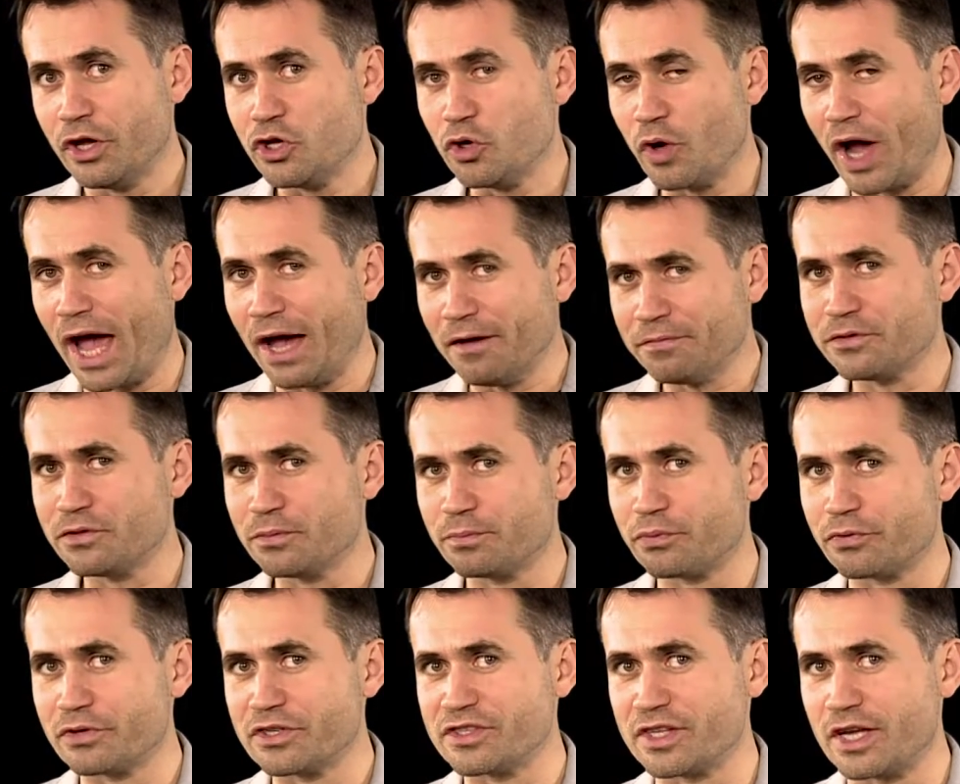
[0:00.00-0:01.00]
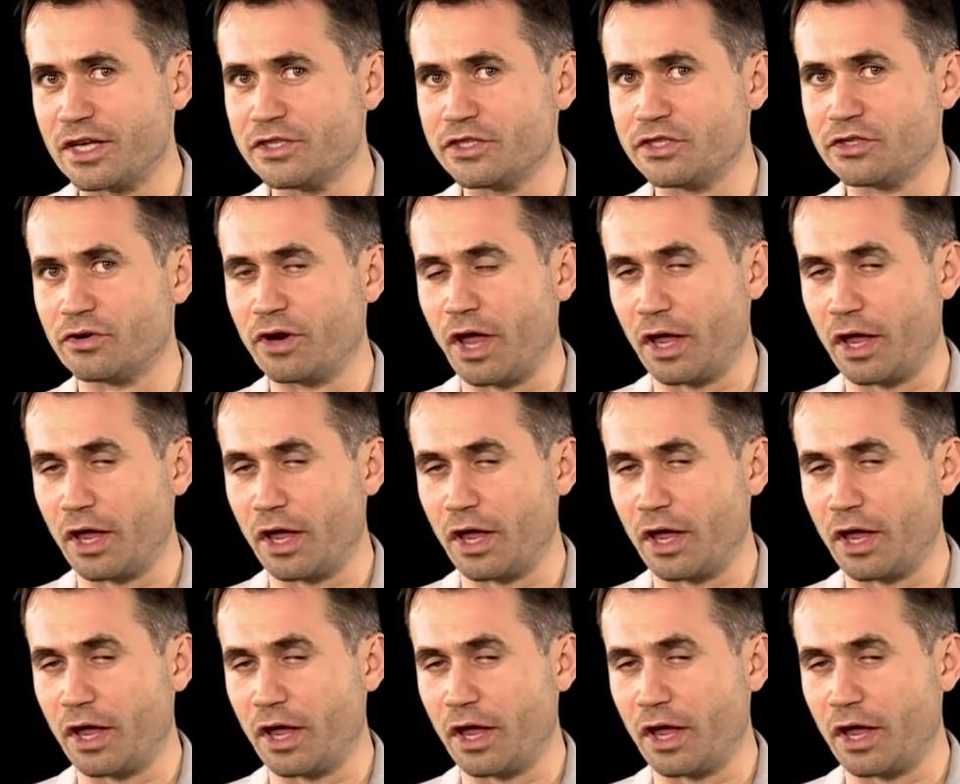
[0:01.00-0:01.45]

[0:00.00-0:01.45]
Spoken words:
you have to present your